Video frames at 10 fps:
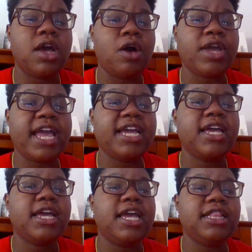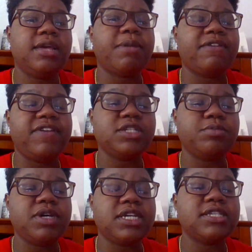Okay, and then my
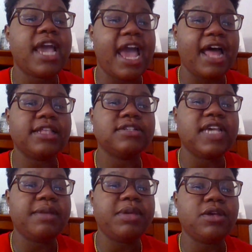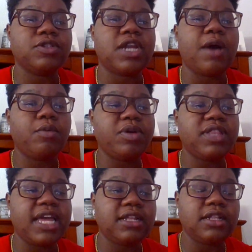Facebook is Alize Mills, and I will put
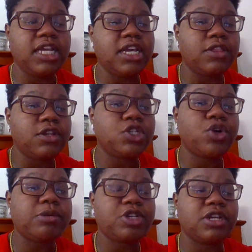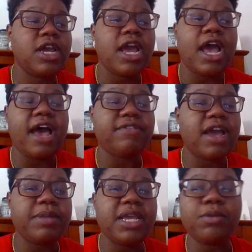that in the link of the description. I've
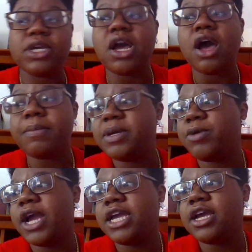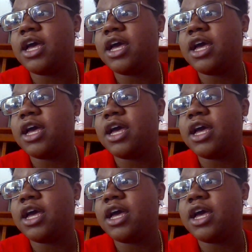not been able to copy my